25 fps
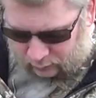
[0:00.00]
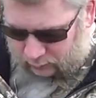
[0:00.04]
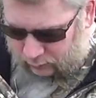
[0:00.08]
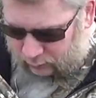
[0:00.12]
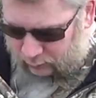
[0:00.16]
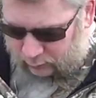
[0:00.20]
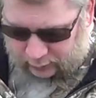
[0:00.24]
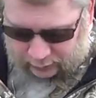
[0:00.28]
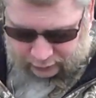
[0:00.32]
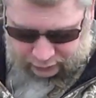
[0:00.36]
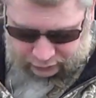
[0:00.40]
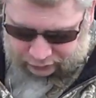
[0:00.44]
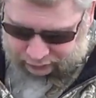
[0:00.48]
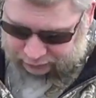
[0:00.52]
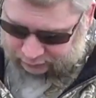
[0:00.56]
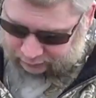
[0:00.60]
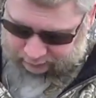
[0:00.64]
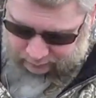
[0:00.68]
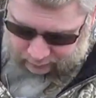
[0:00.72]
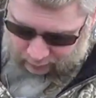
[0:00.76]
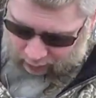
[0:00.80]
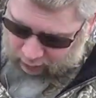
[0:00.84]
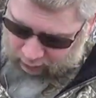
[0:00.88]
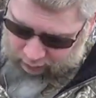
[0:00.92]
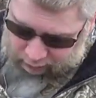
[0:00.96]
Which,
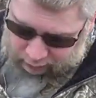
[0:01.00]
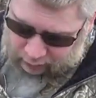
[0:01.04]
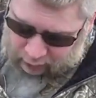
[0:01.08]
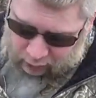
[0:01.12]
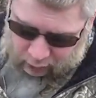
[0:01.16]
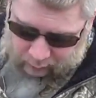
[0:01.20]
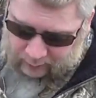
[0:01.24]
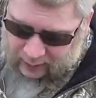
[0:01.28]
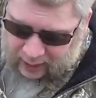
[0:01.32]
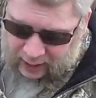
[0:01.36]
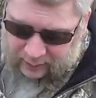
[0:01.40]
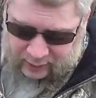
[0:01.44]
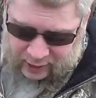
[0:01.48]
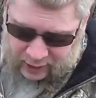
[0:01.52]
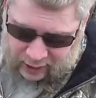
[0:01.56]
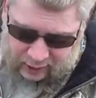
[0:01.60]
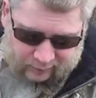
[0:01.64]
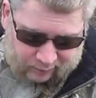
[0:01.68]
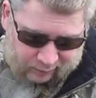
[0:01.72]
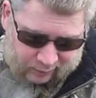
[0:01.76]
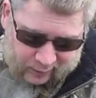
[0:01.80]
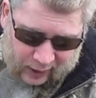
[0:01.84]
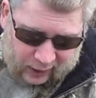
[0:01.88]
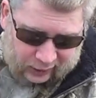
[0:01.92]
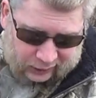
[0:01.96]
all in all, maybe
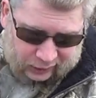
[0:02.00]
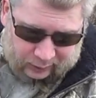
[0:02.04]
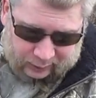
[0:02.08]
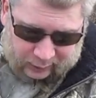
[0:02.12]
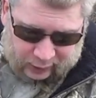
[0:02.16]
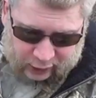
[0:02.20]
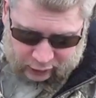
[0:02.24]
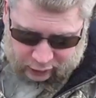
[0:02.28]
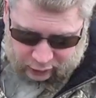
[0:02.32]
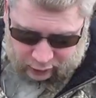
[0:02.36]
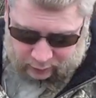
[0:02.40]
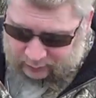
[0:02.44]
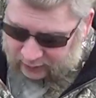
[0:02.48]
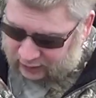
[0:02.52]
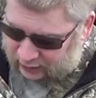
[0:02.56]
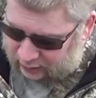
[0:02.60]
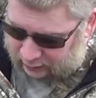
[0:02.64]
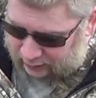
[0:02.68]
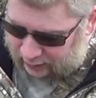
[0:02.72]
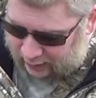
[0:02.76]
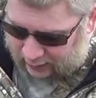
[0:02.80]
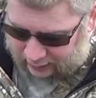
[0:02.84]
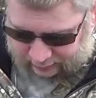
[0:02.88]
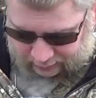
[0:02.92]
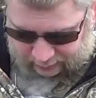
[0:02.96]
possibly could be in that